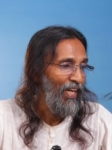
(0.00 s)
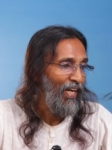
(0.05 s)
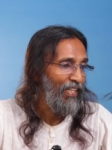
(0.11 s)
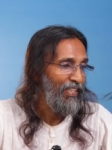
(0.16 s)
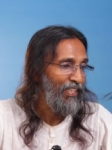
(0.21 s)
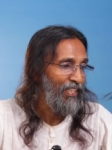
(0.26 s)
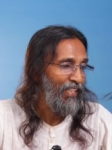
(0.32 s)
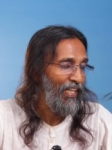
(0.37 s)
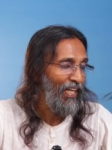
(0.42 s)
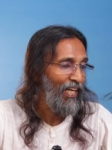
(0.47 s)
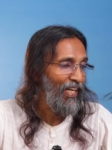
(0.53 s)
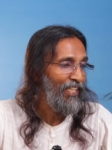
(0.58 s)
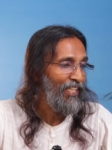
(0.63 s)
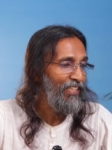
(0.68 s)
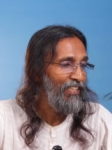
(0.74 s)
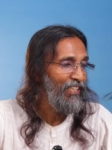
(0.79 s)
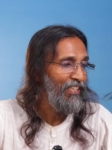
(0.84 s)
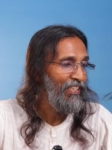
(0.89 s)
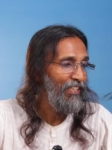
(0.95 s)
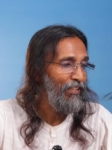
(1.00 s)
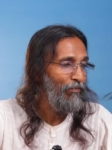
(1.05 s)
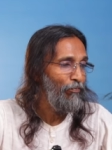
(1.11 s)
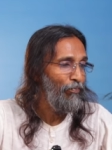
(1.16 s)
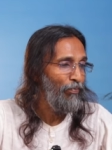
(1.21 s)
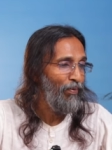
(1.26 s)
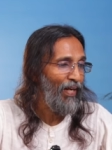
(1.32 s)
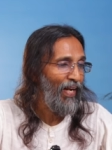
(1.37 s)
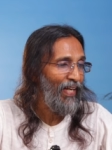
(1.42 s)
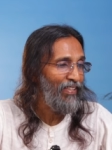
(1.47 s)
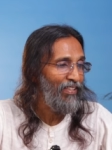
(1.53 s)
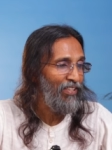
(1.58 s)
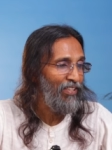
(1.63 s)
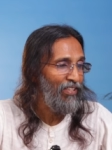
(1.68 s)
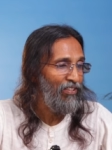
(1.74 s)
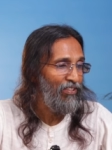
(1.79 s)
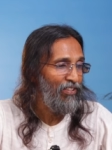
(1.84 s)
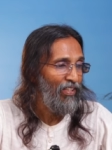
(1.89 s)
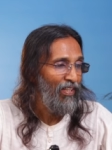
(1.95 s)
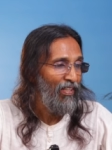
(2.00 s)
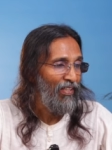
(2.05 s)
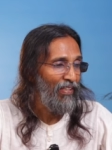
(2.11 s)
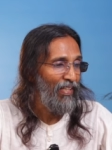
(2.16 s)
and realized it in practice